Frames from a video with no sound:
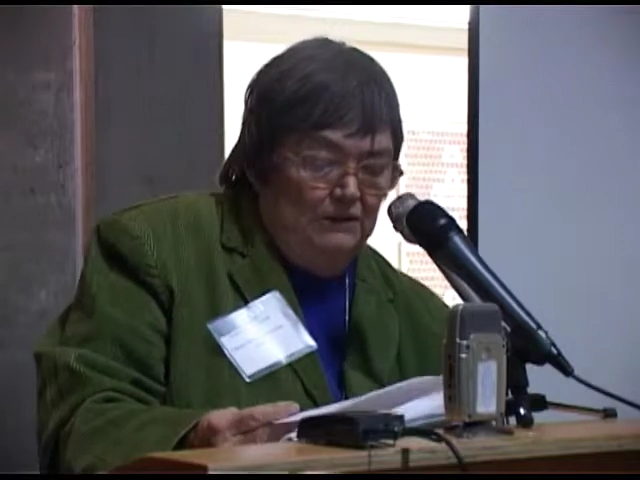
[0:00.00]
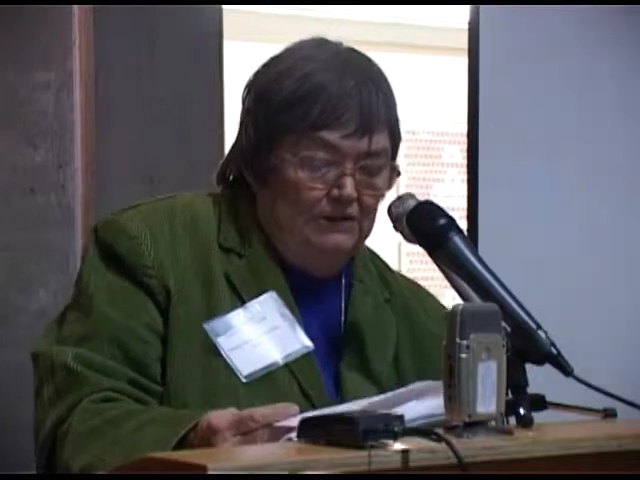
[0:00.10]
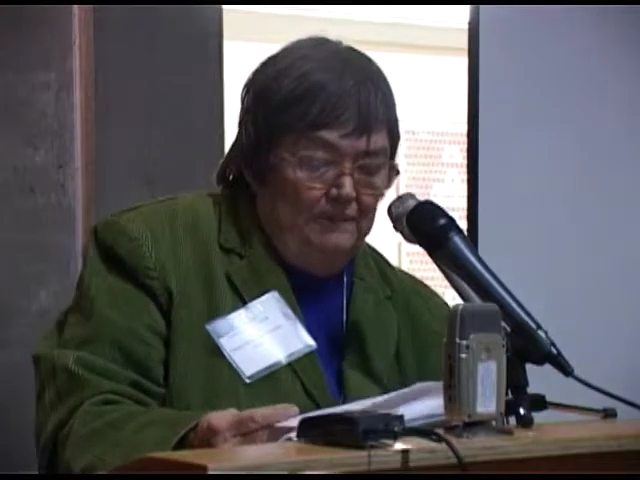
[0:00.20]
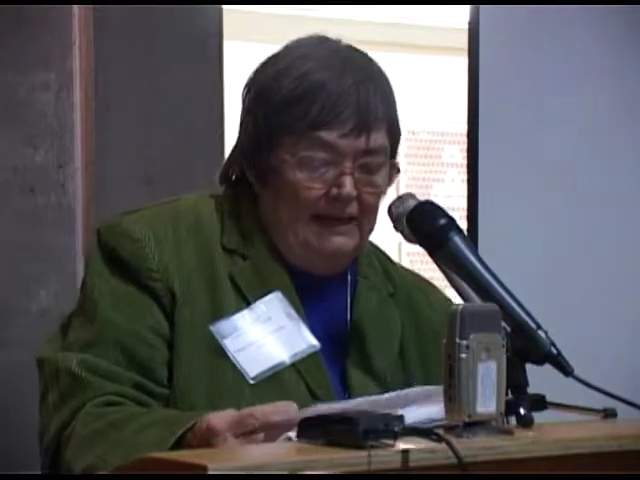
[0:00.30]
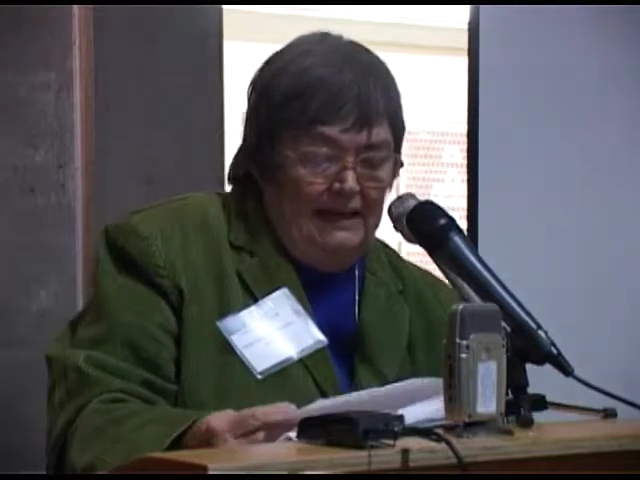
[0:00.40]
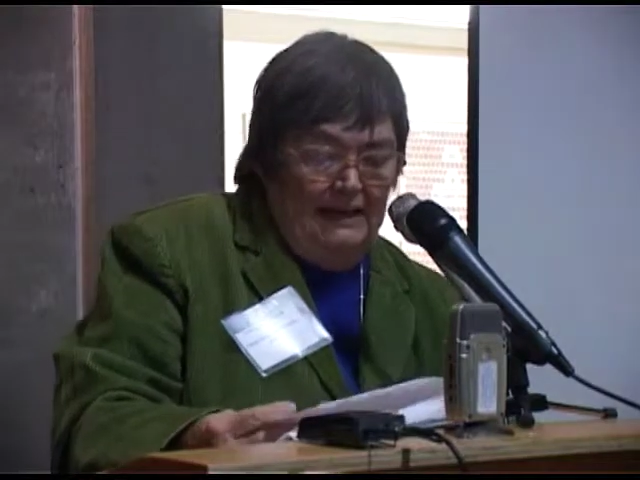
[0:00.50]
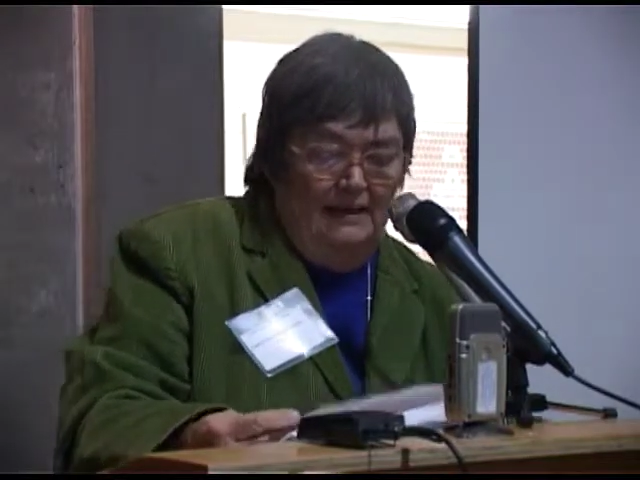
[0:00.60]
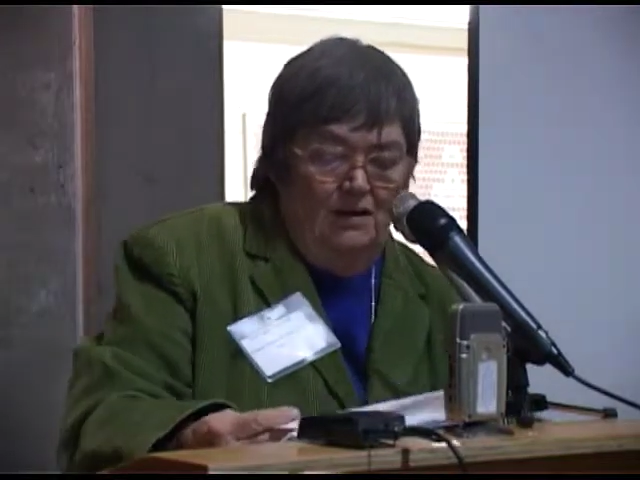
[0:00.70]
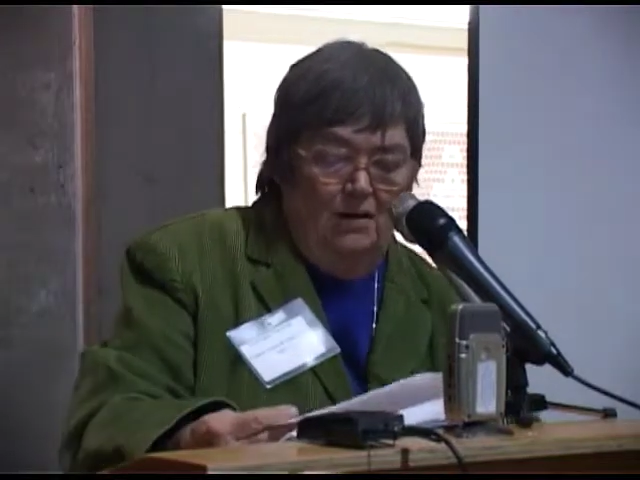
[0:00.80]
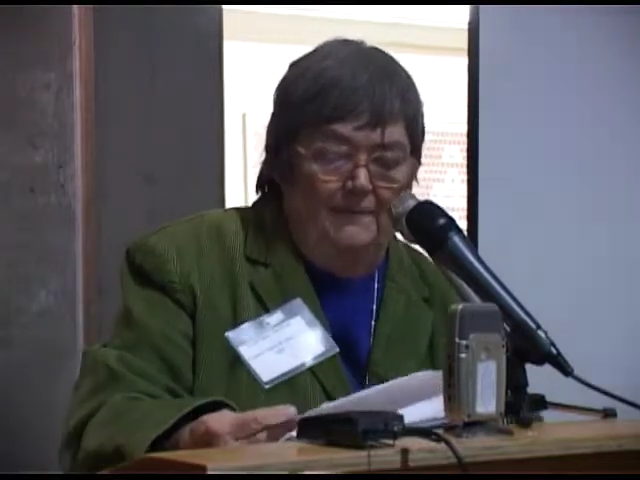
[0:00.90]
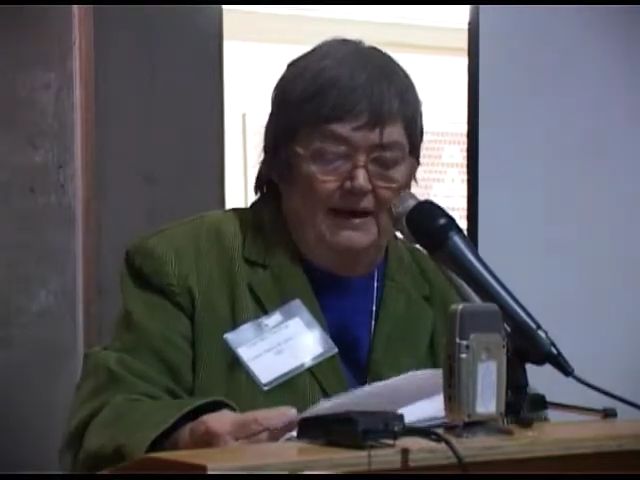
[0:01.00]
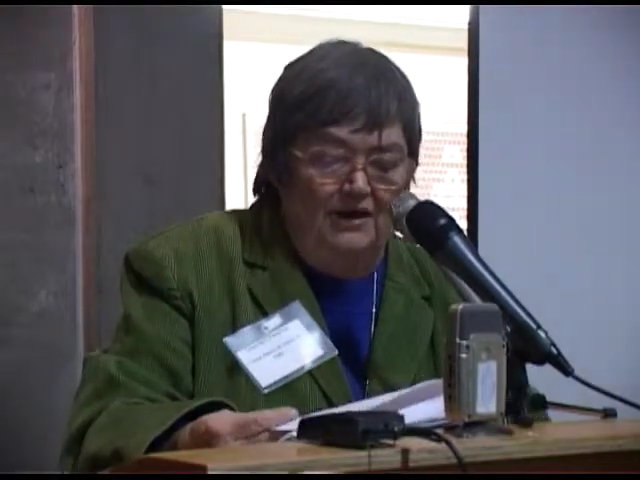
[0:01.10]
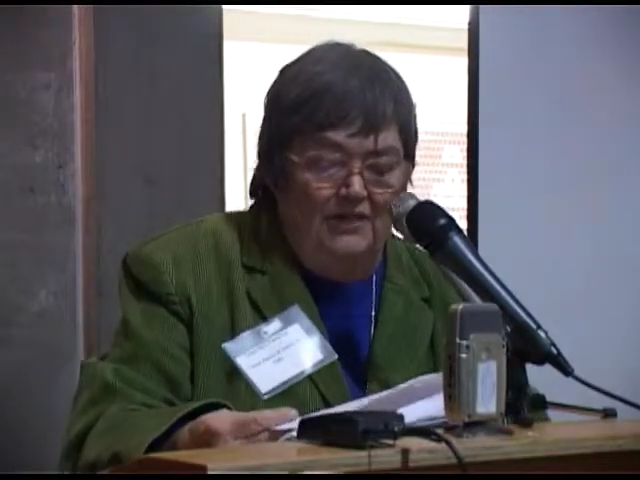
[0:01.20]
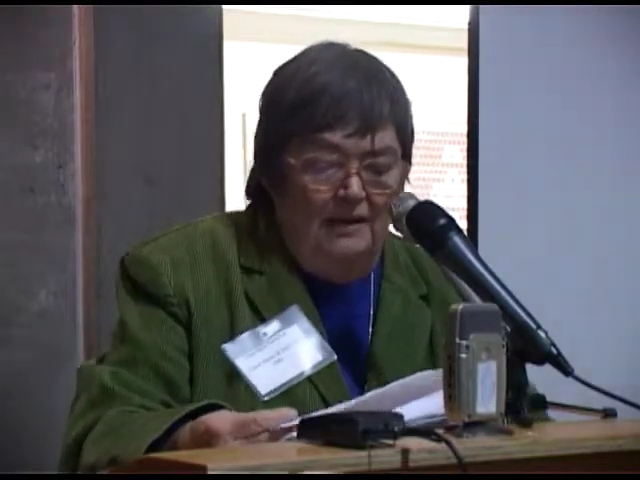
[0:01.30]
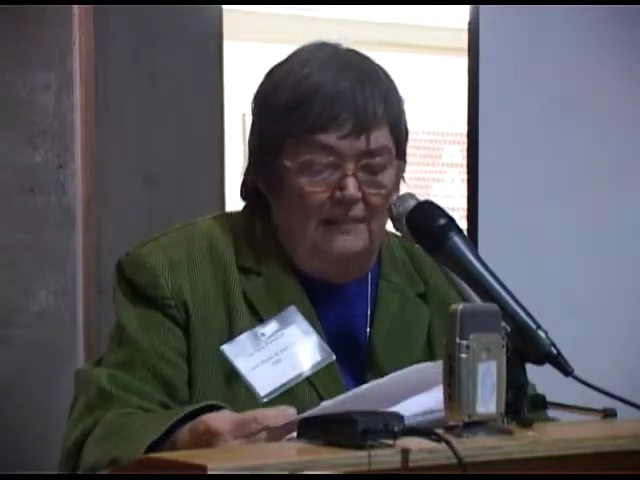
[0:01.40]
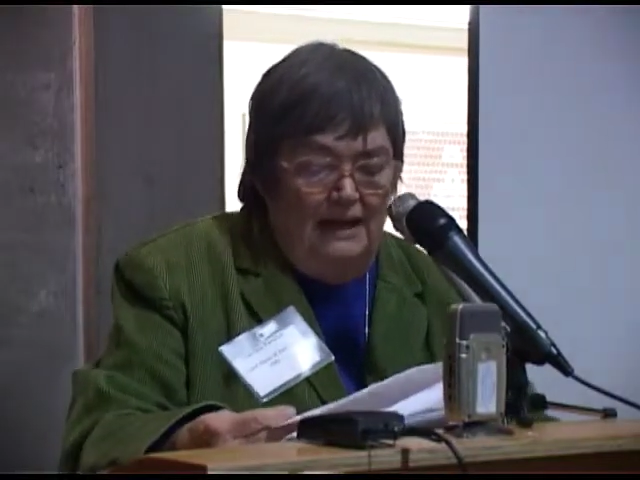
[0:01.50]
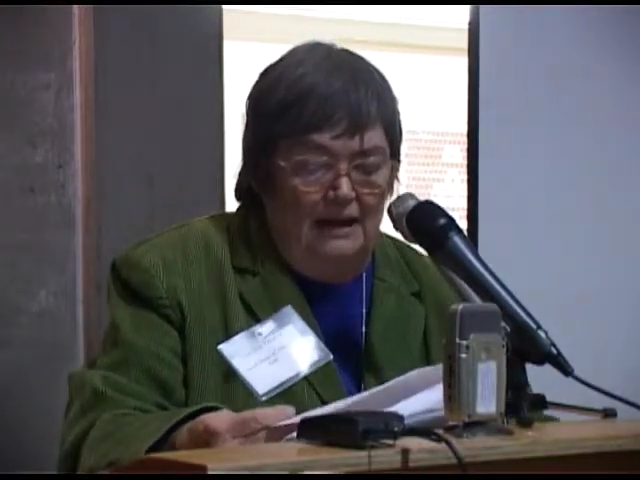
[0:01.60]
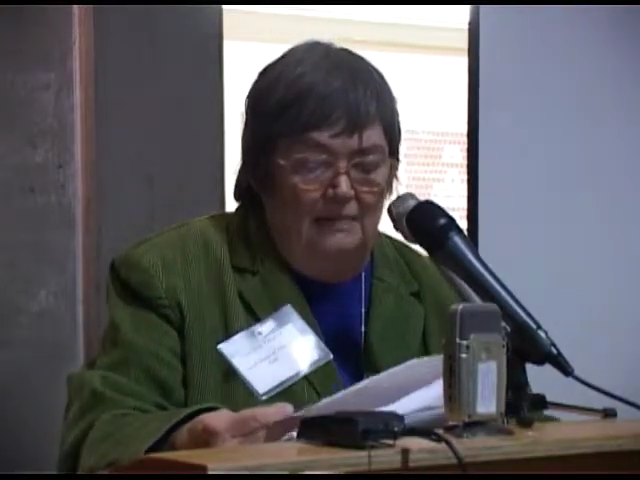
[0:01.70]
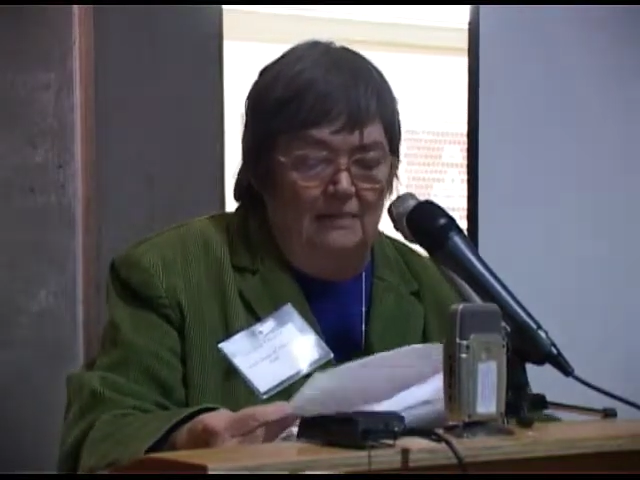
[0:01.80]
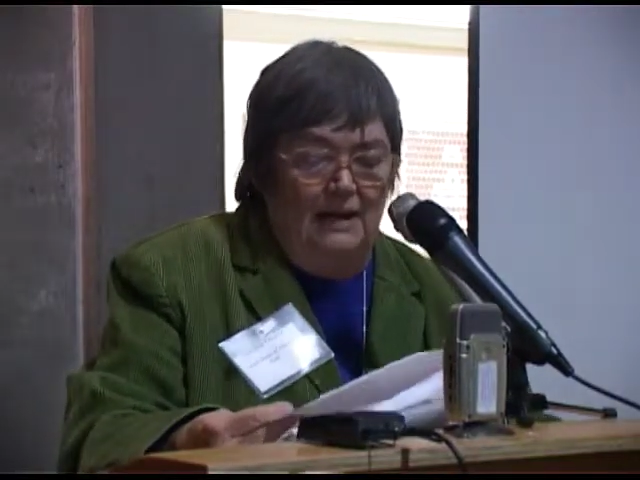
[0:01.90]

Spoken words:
to men or better than men,